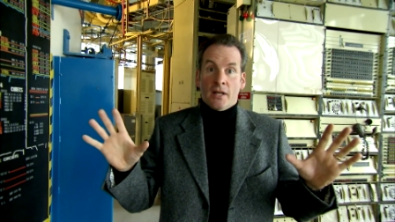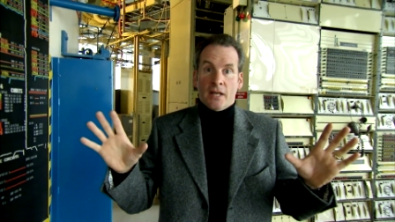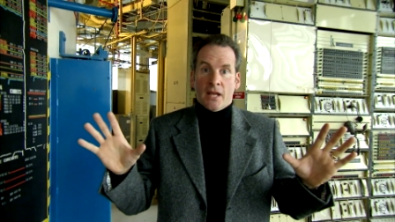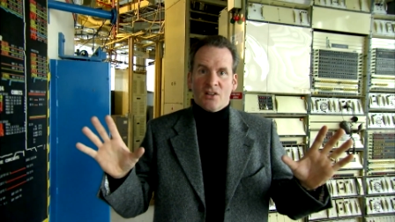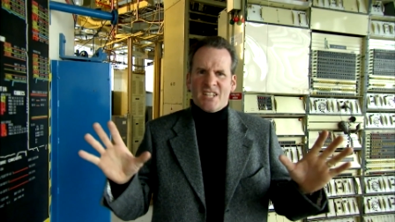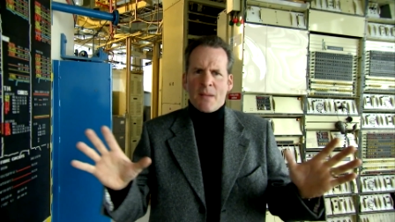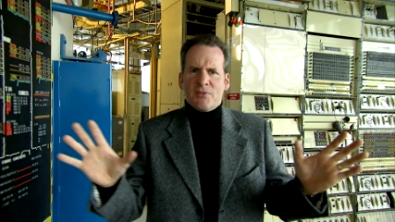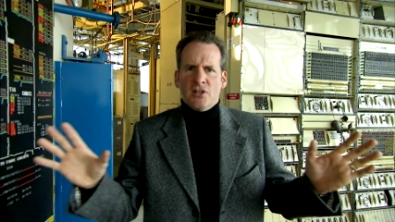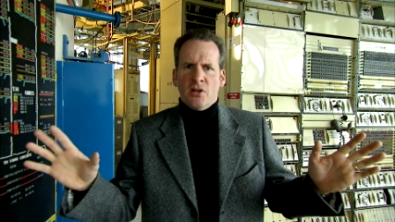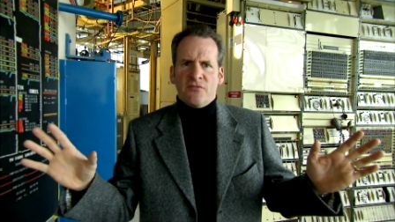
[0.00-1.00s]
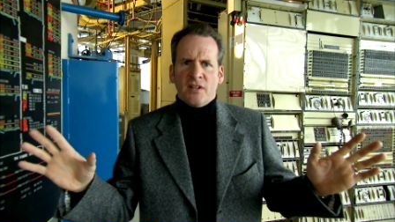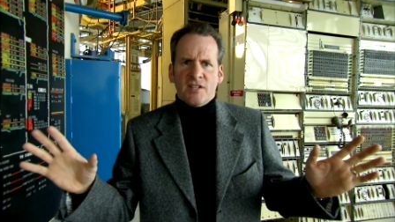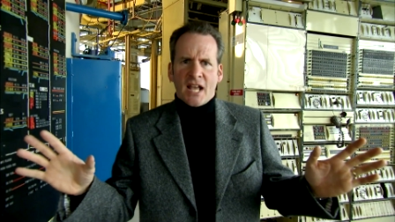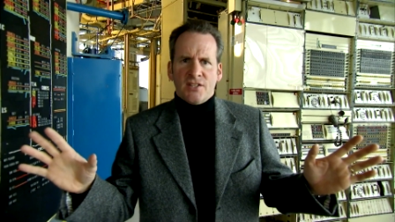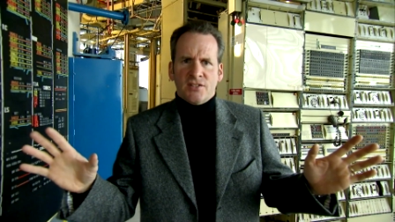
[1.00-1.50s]
in here. It's absolutely
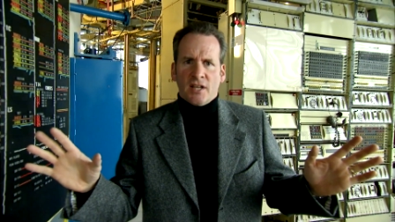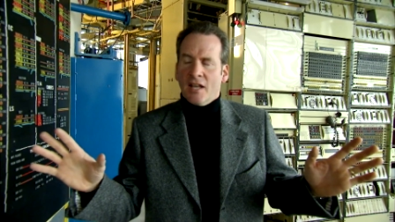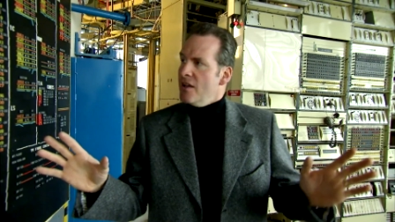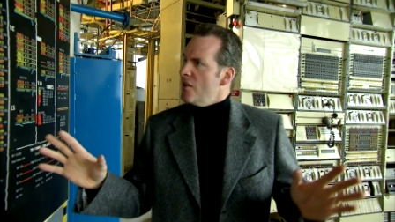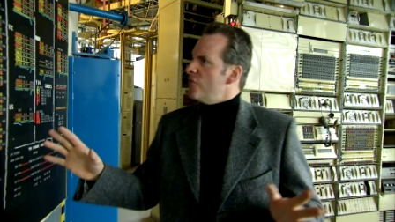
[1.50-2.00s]
fantastic.